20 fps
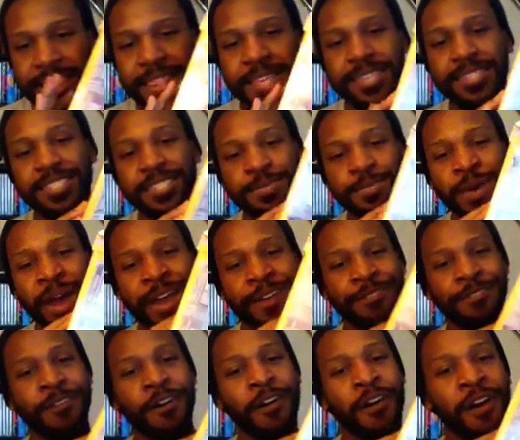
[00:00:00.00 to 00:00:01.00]
this is by
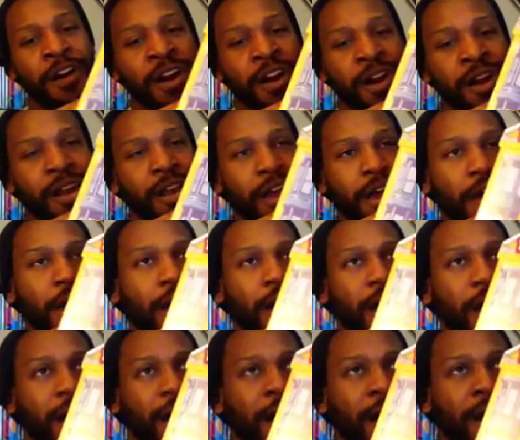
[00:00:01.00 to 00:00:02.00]
far
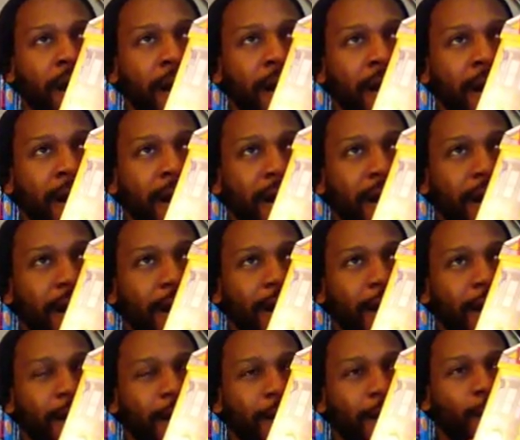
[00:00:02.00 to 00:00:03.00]

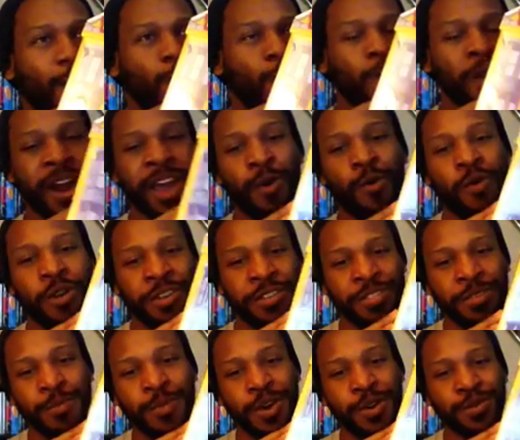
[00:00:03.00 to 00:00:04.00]
what I wanted
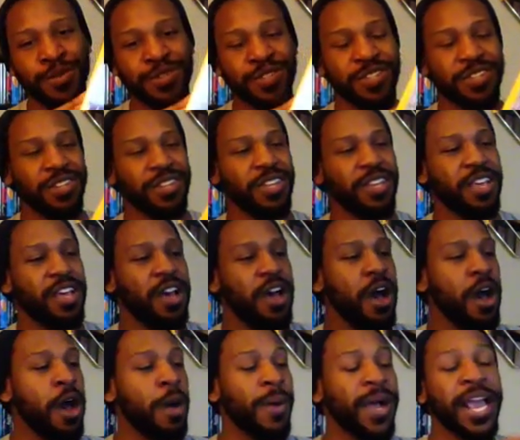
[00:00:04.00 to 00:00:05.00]
the most.
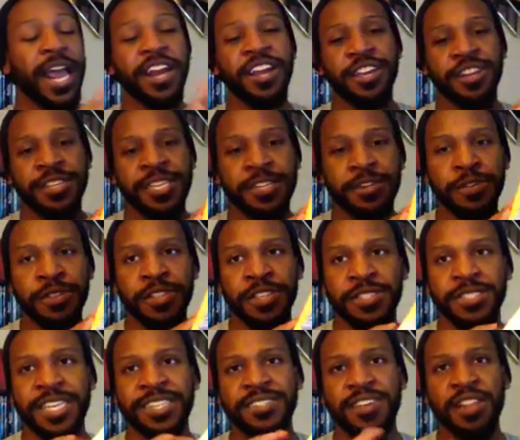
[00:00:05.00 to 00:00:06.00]
I got a good deal on
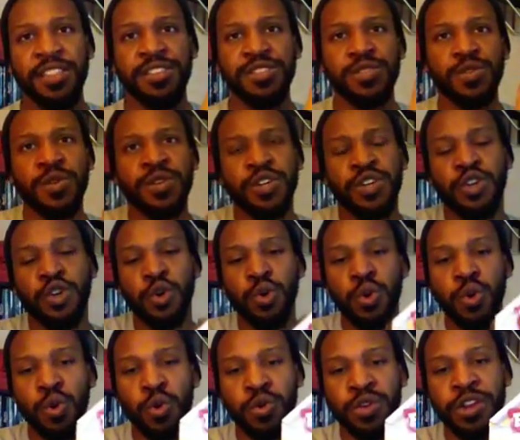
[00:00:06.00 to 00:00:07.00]
this. I saw this on
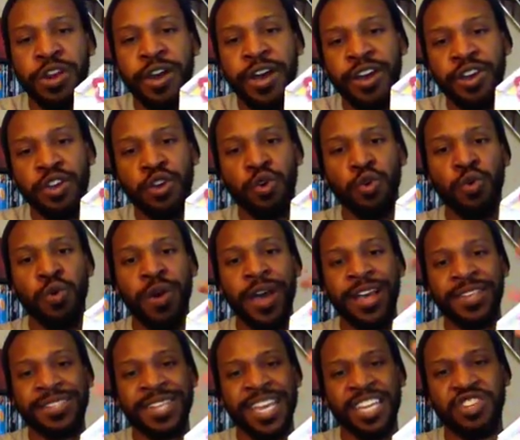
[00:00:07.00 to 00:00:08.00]
Google. You know how Google
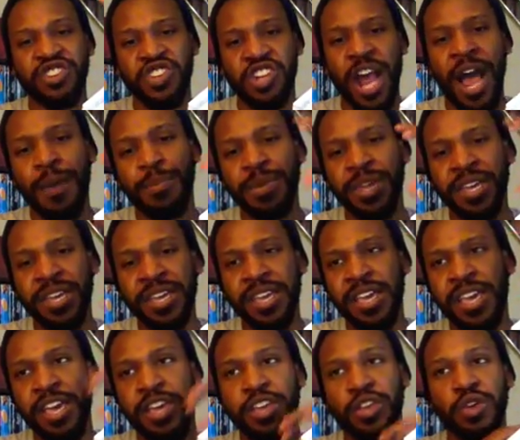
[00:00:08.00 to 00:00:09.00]
has like shopping?
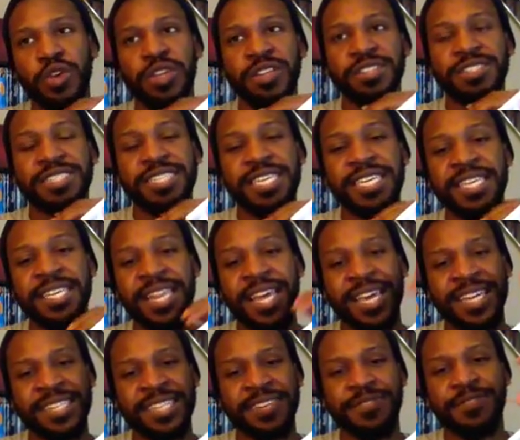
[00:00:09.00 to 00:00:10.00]
You can see
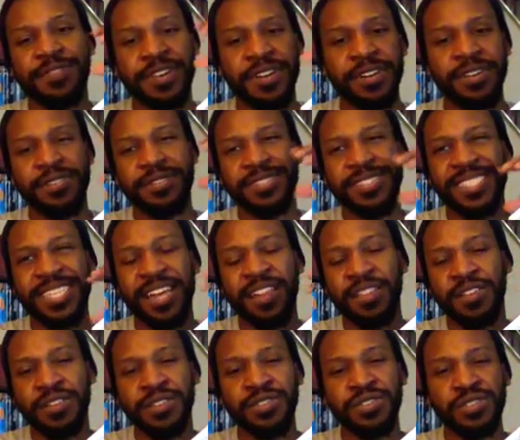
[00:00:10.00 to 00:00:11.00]
like different
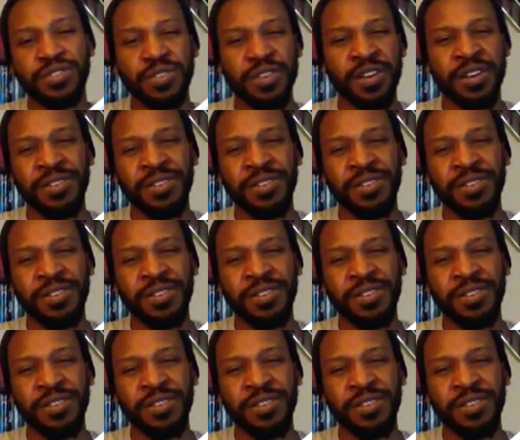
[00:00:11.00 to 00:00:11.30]
sellers.